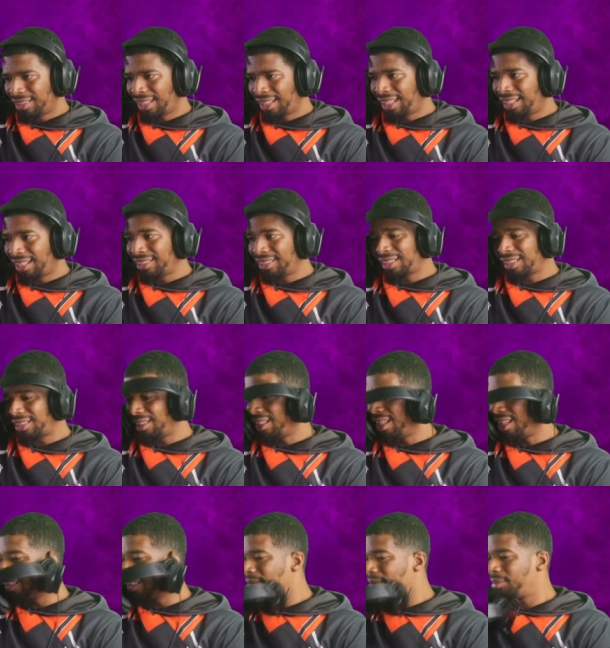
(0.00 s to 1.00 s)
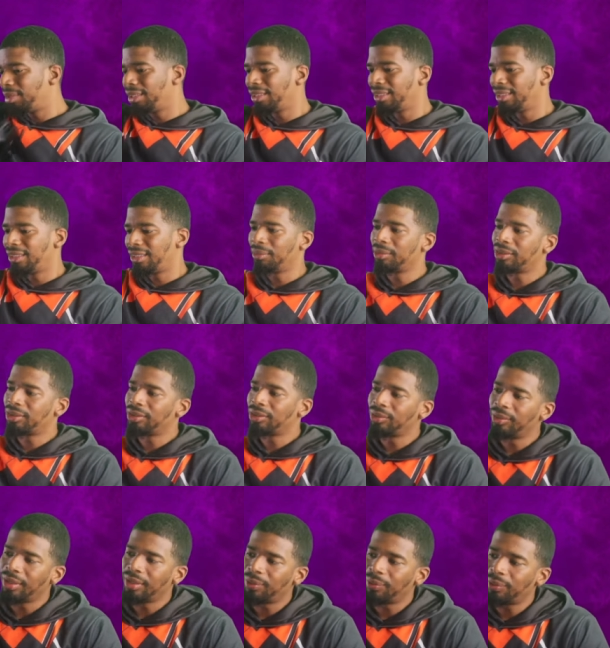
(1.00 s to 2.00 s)
That is a lot of money coming to
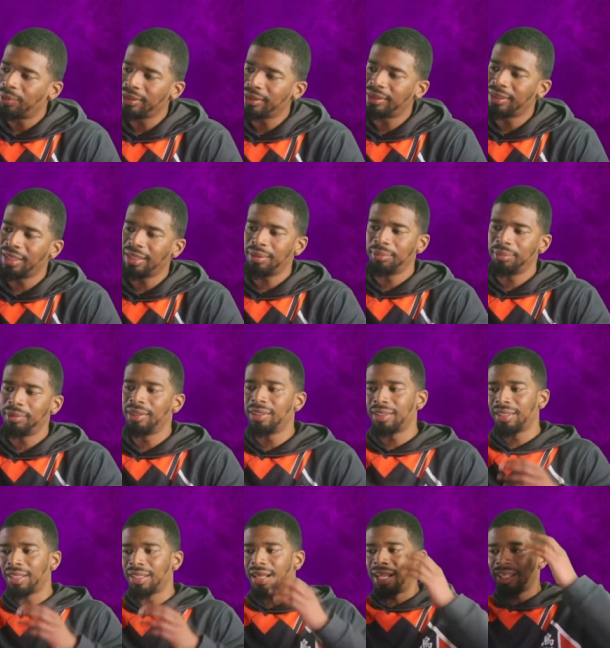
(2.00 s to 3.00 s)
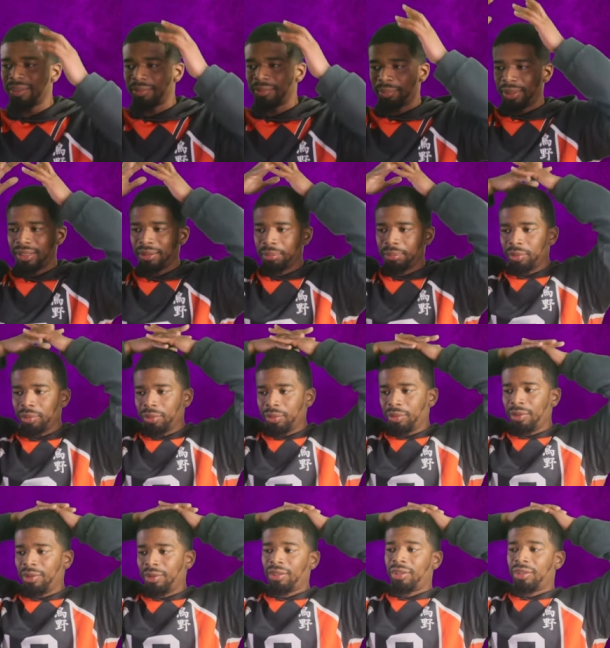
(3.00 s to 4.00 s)
you at one time. There are a lot of people
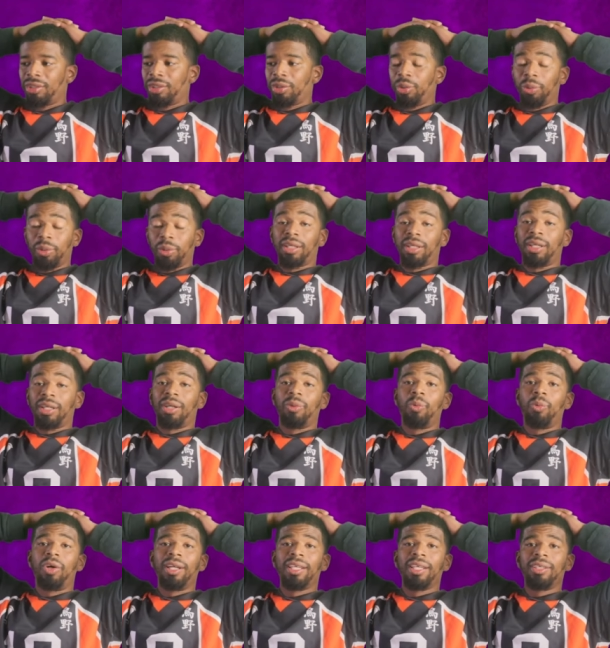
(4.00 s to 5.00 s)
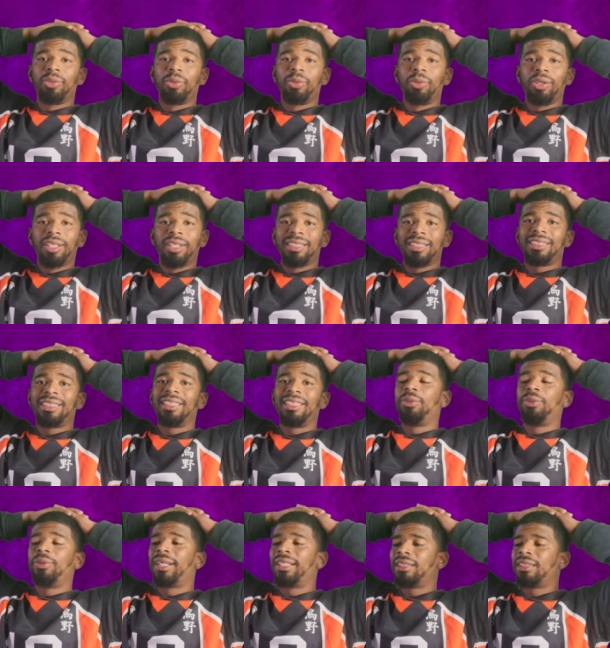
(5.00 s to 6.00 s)
who are going to want it, who are going to see
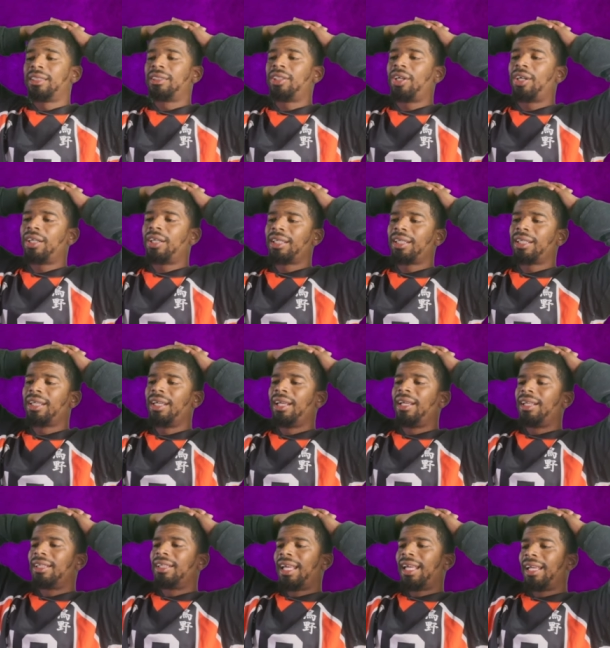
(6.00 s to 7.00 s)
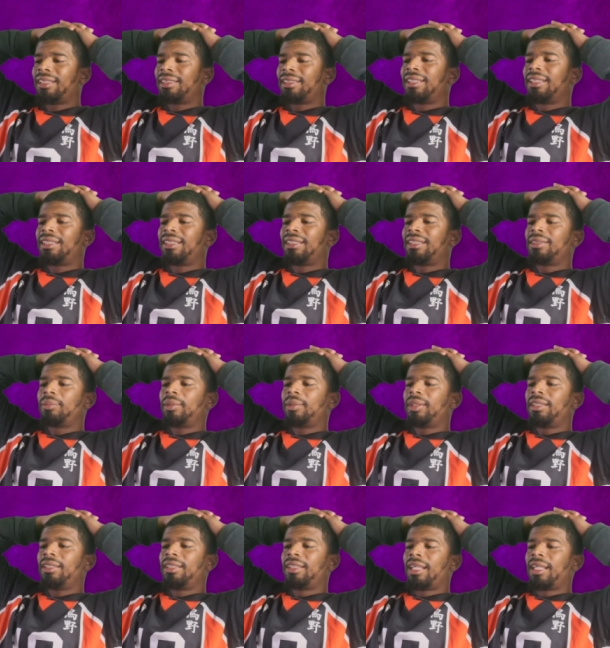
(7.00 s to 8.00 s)
you as a target. That sickens
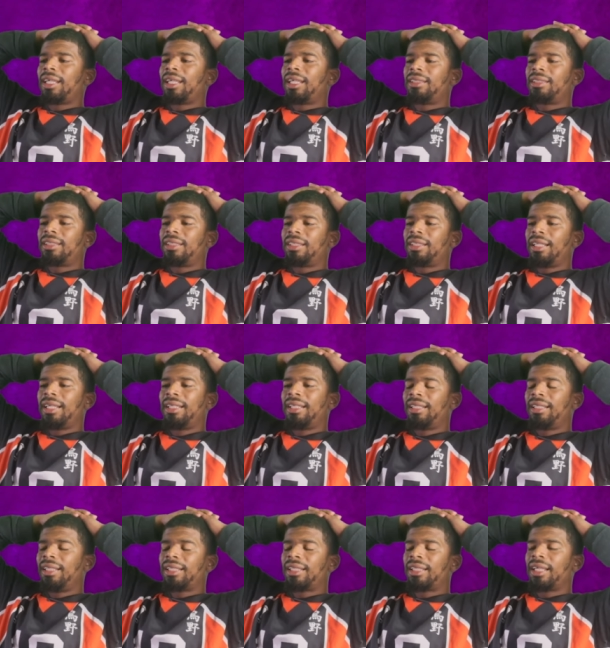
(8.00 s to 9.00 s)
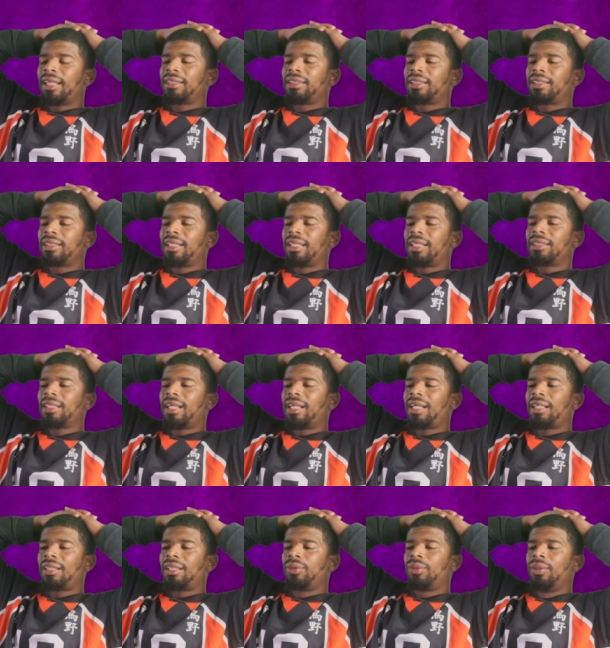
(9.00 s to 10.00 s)
me that he did that to that
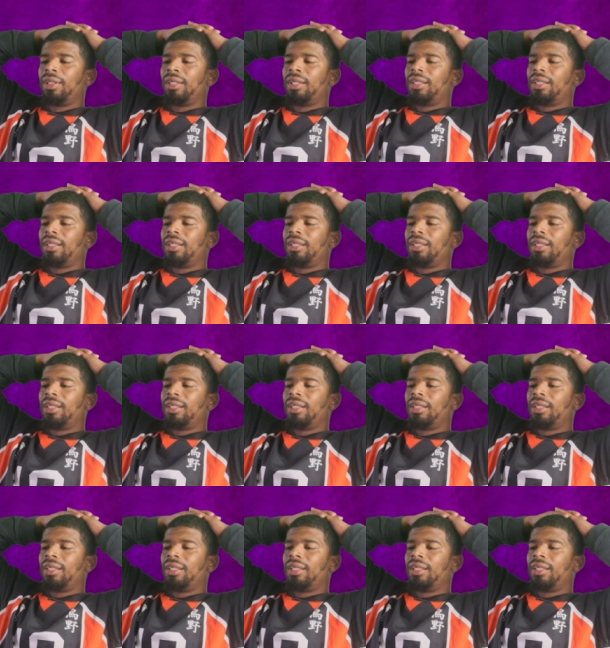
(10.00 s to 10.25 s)
child.